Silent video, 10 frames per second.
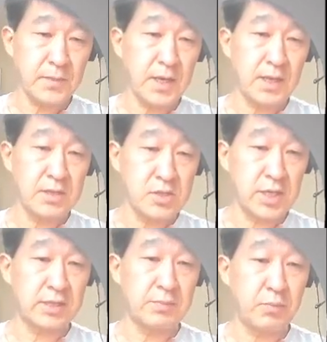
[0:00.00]
and
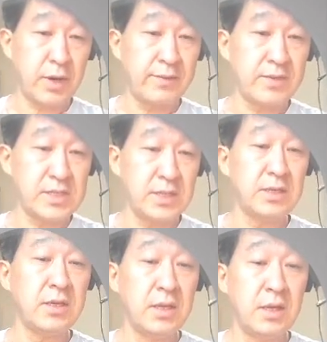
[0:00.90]
set the
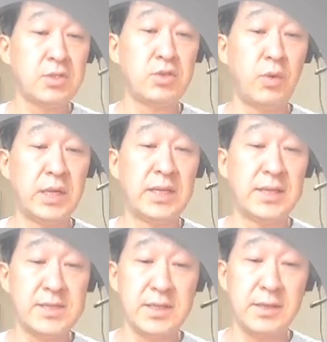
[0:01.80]
privacy to
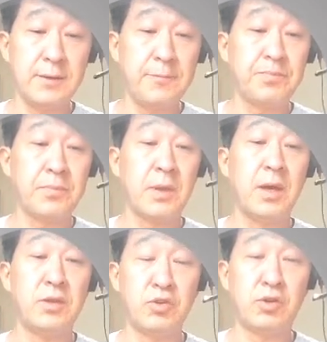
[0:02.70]
unlisted,
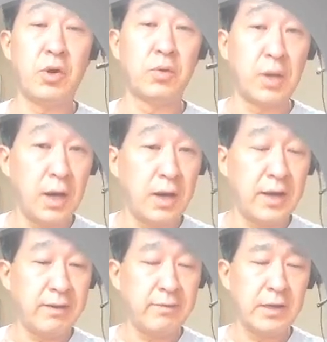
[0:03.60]
and you go
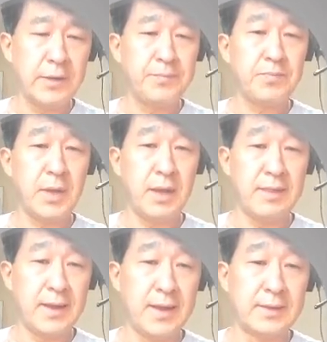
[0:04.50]
live,
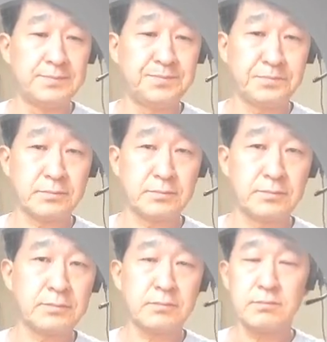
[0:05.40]
and then
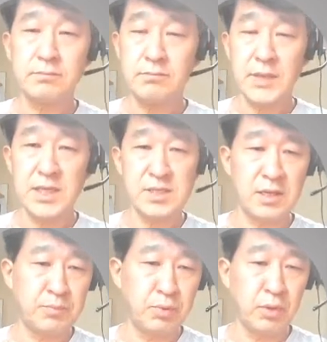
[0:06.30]
it's
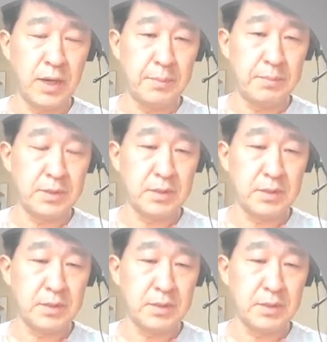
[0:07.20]
going to pull up